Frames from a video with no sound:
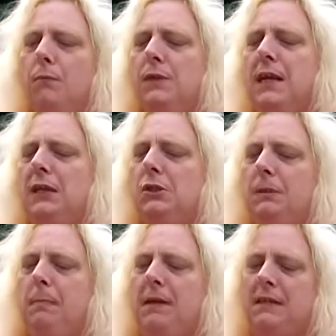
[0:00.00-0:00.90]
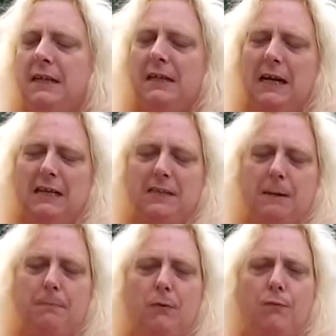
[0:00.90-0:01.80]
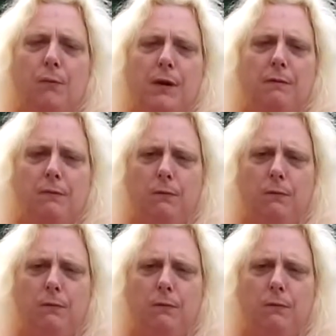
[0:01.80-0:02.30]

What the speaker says: was actually based on the concept of what